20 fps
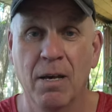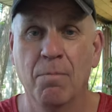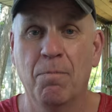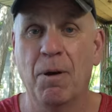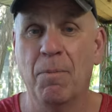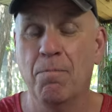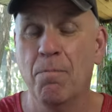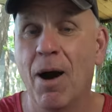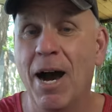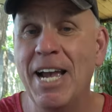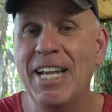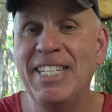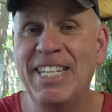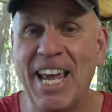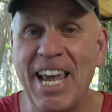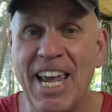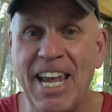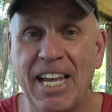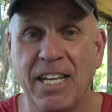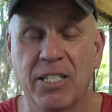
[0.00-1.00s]
But my
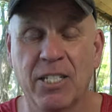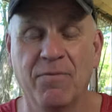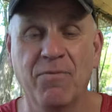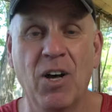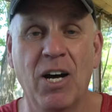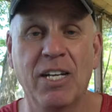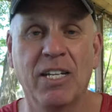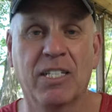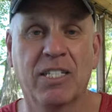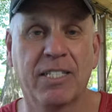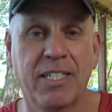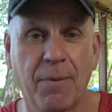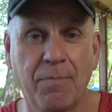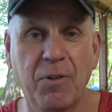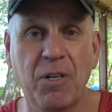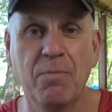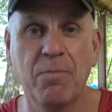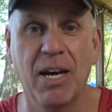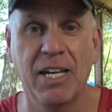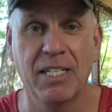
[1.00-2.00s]
days of not
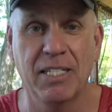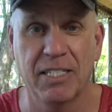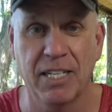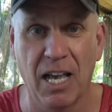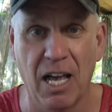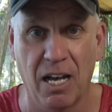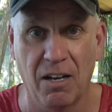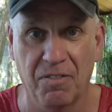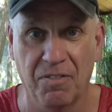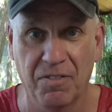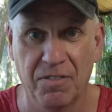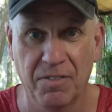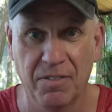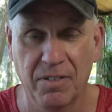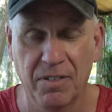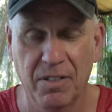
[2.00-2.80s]
accepting myself